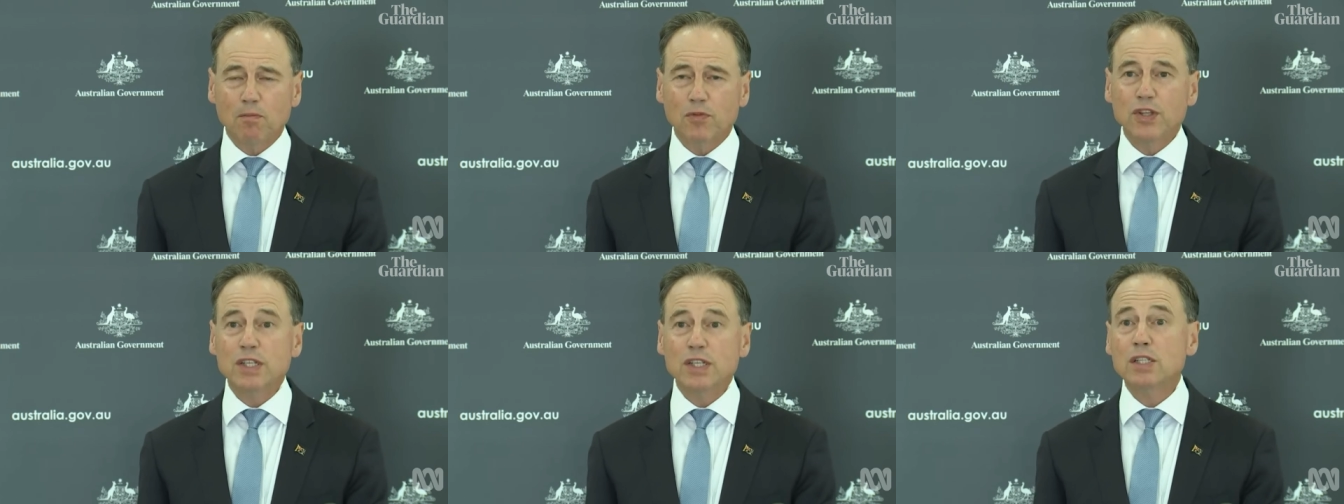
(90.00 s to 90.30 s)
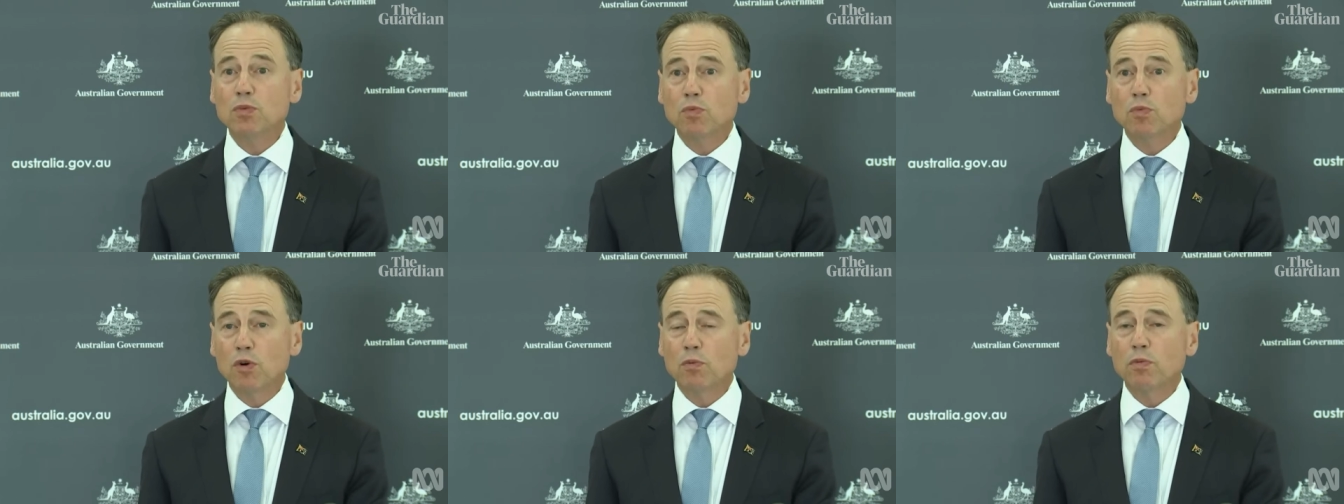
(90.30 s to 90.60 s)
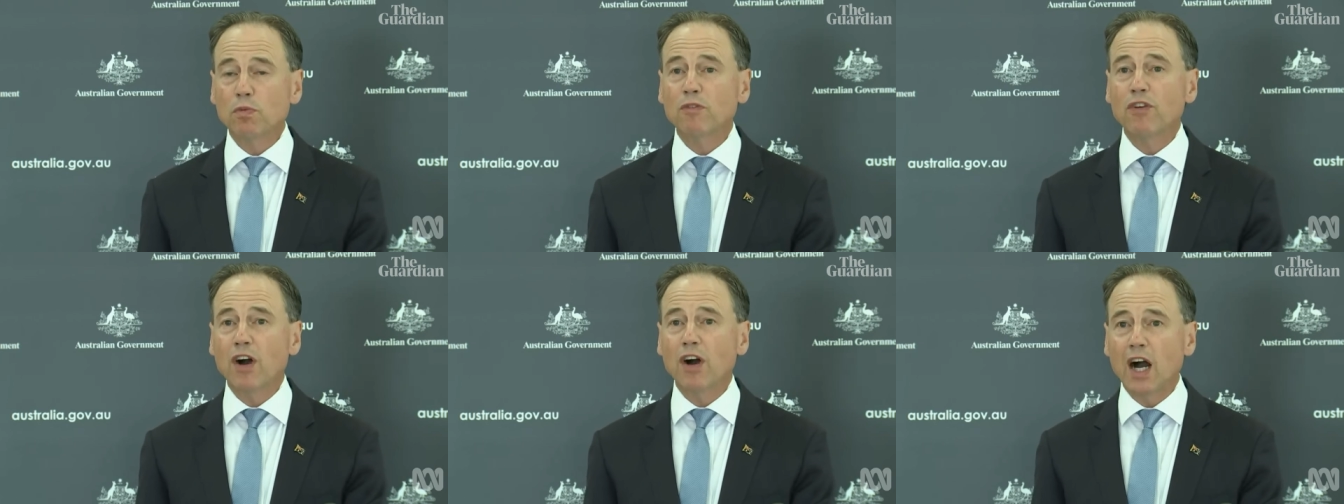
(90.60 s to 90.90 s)
this will
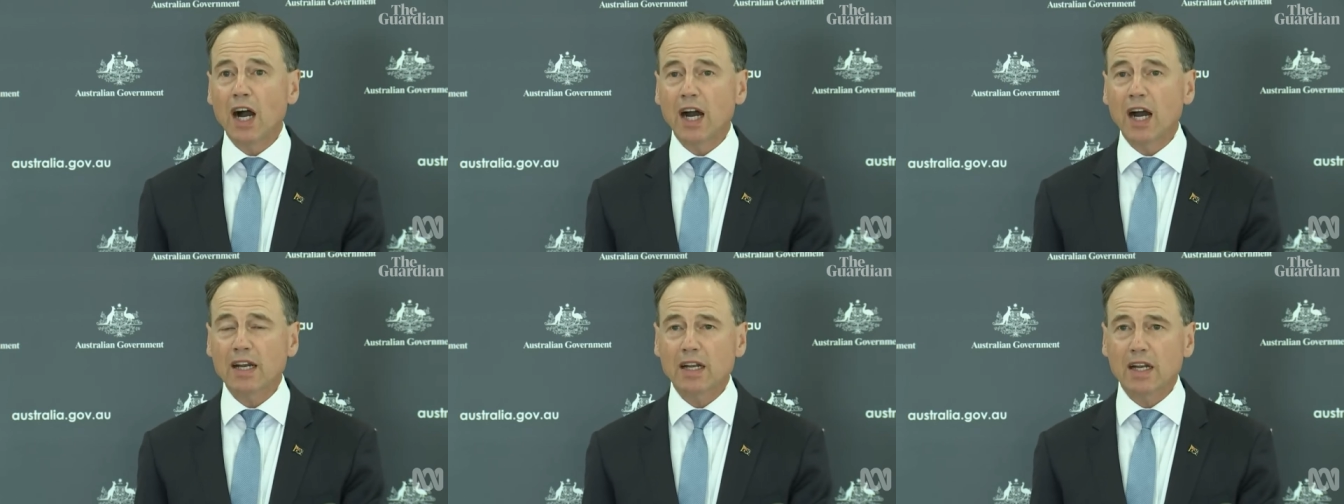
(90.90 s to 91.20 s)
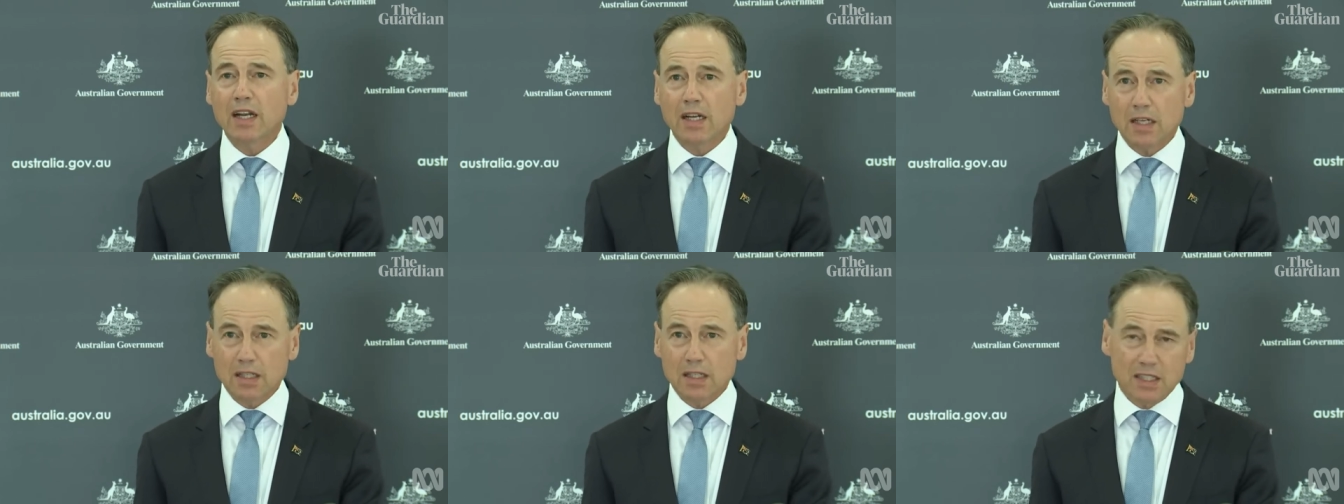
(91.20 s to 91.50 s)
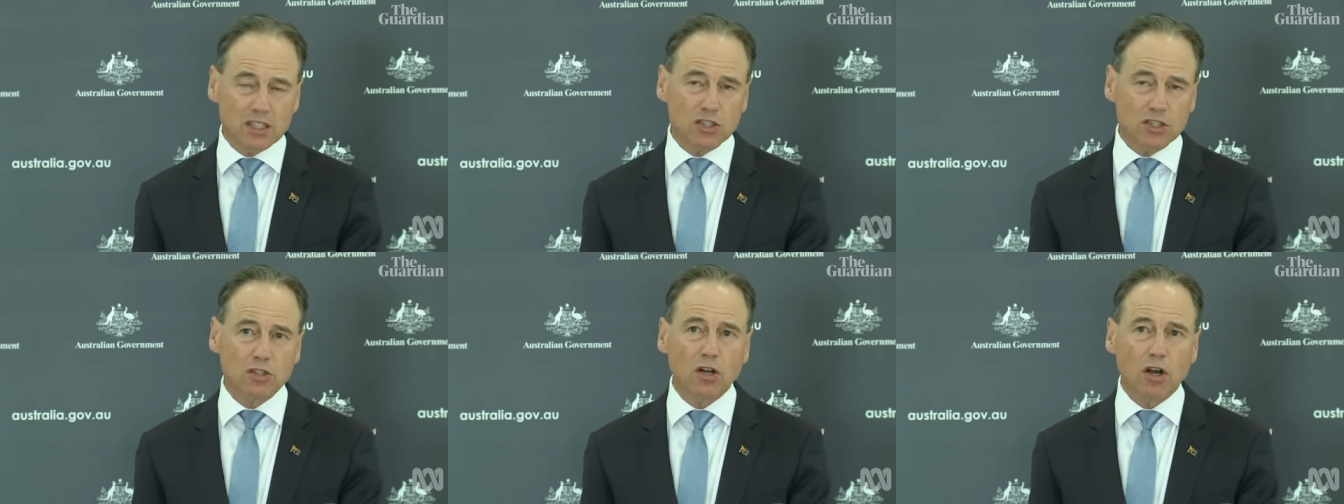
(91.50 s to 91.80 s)
provide an
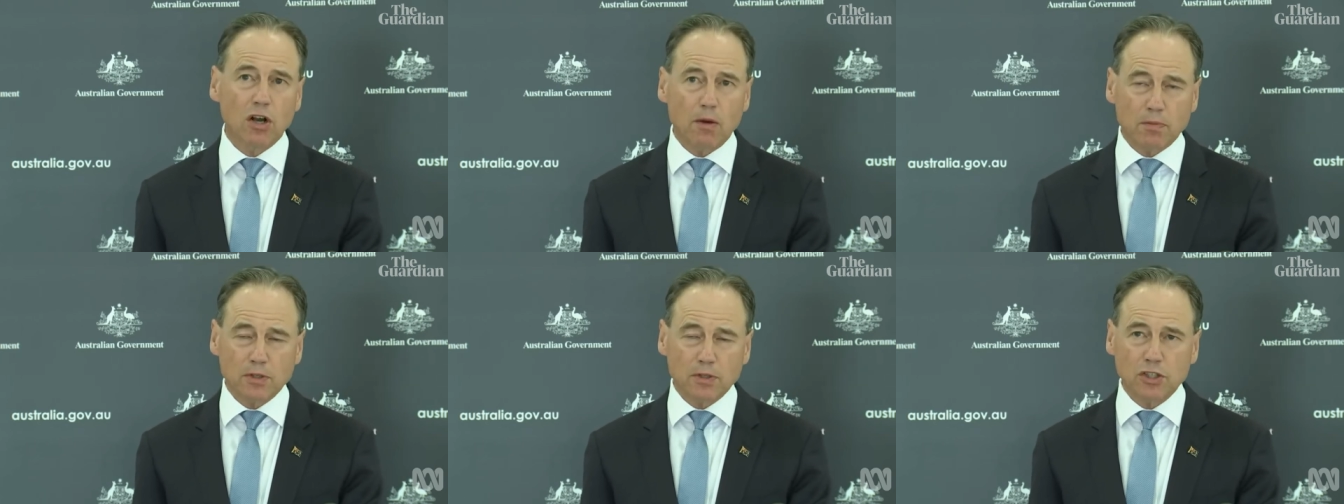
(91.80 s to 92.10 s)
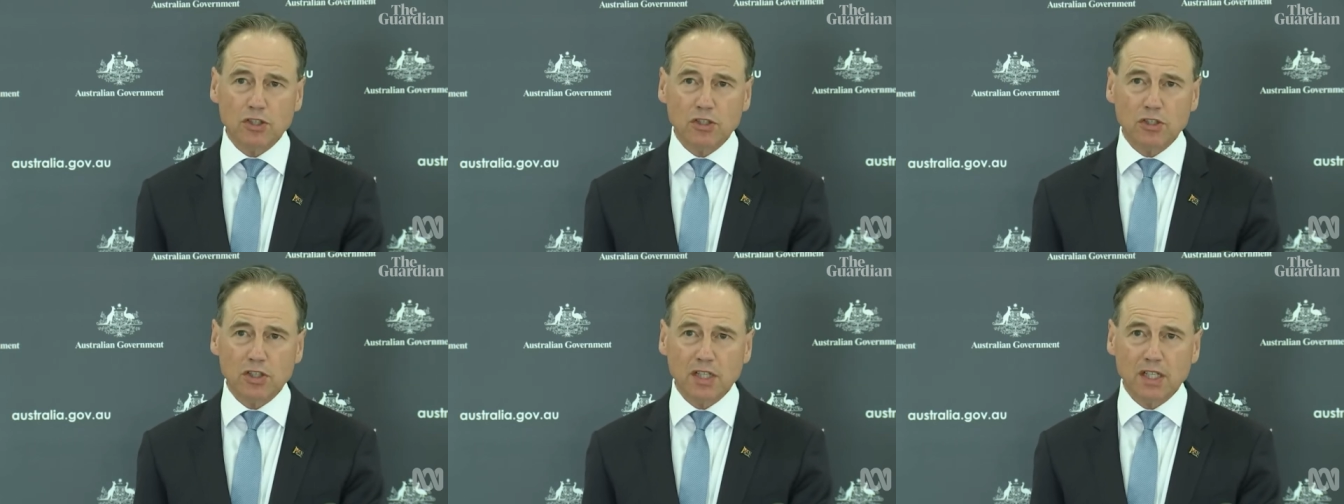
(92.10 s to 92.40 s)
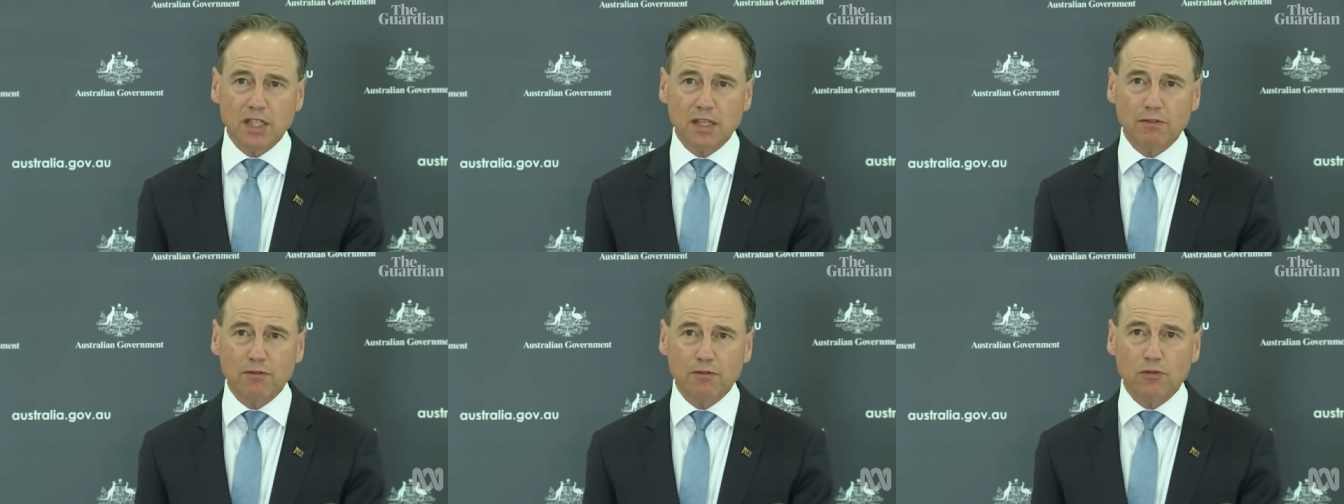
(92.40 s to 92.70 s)
additional
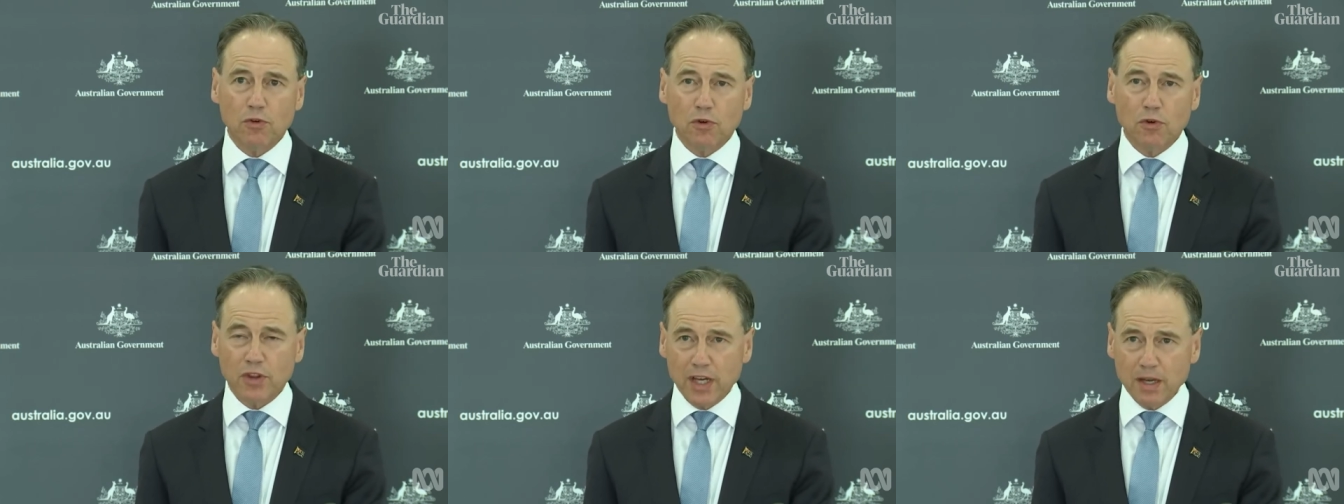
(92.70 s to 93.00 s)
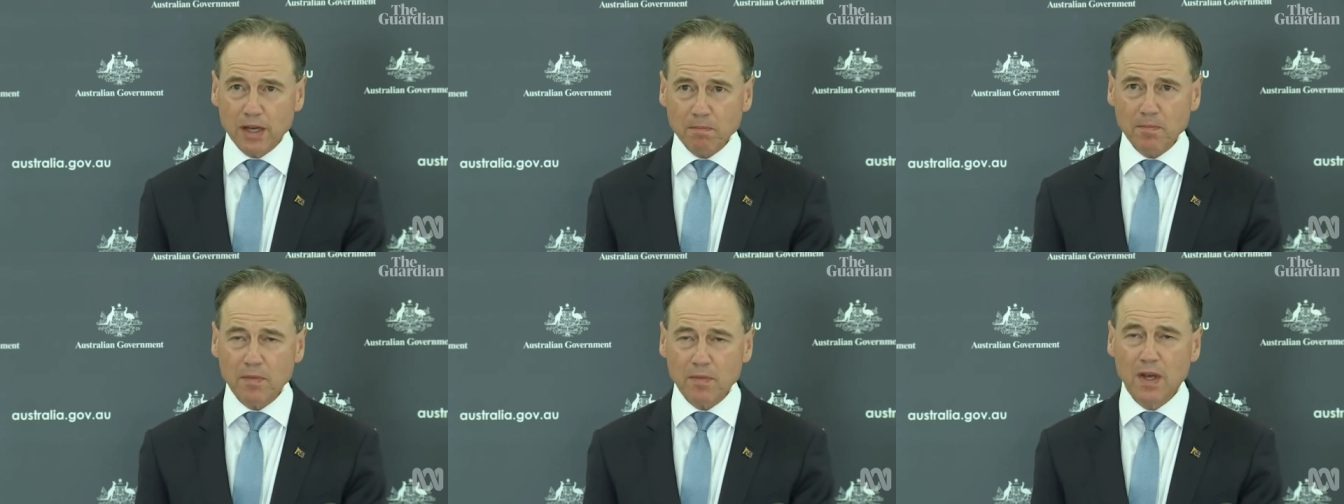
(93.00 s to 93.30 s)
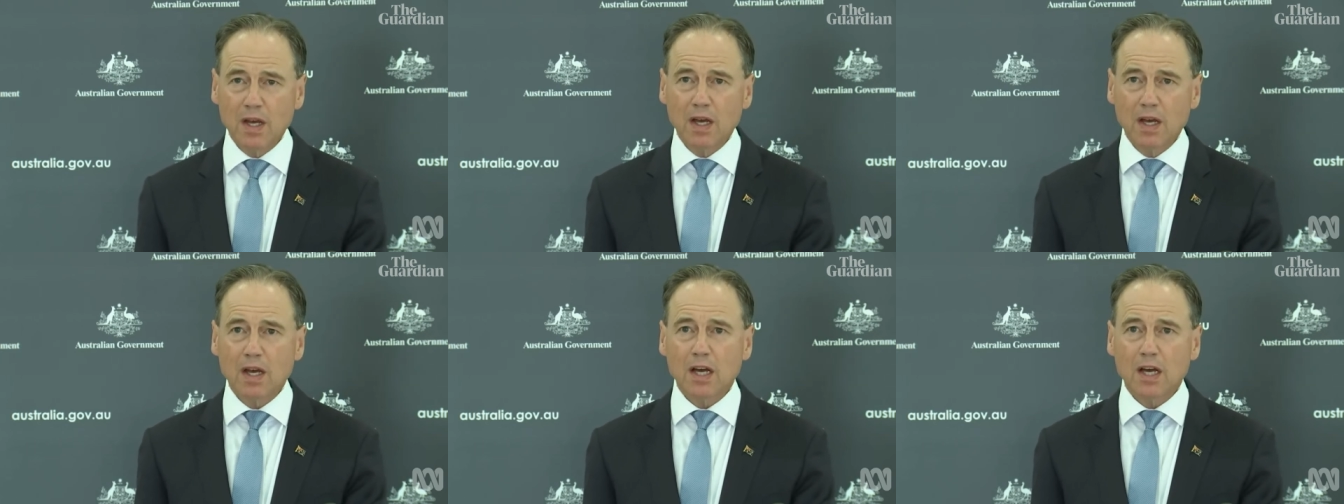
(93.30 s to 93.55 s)
opportunity for them,